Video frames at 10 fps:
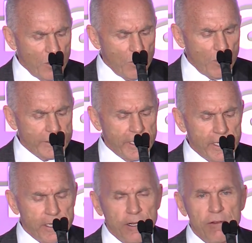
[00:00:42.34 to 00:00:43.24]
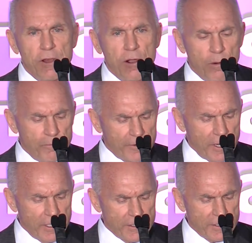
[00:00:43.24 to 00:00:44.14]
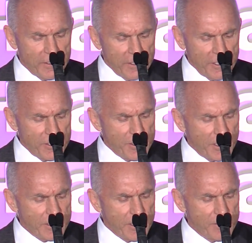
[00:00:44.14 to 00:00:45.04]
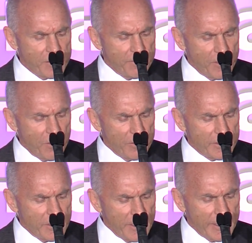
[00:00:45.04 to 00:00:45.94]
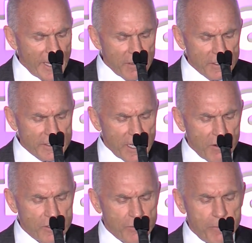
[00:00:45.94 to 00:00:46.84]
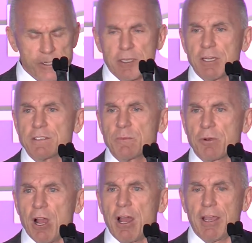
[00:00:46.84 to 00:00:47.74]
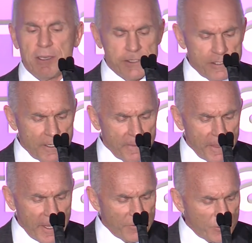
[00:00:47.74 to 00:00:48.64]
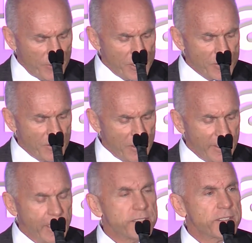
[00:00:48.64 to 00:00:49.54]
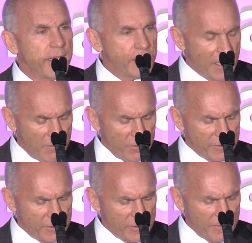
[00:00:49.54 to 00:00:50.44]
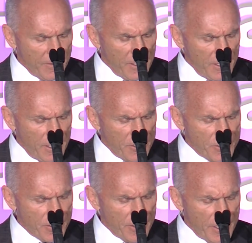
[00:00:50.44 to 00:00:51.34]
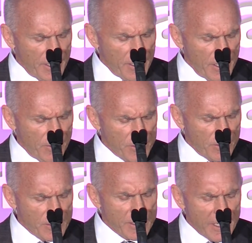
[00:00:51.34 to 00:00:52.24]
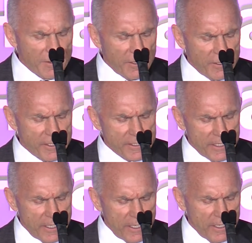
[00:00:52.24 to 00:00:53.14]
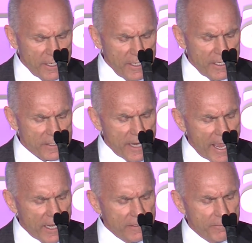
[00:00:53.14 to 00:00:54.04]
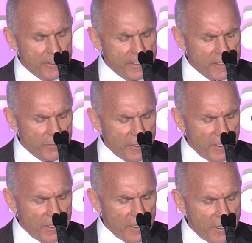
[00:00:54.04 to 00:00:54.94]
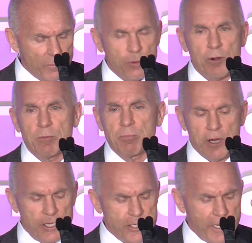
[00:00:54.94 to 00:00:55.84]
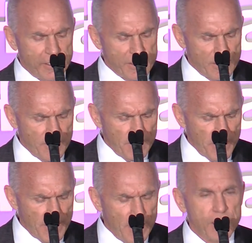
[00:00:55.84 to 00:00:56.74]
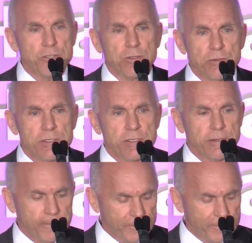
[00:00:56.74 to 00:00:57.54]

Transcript: While taking care of the home front, she continues to devote countless hours representing Surprise at the regional and state levels, ensuring Arizona's 10th largest city is an active participant on important projects and issues.